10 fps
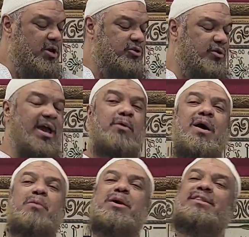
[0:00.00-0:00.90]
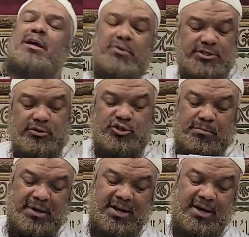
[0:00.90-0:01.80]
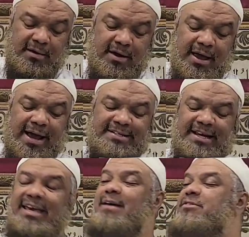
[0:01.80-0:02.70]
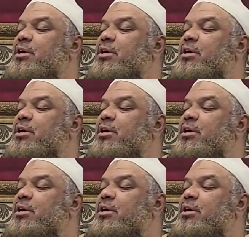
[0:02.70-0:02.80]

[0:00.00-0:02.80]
So, Yahwan, one thing with social media is it gives the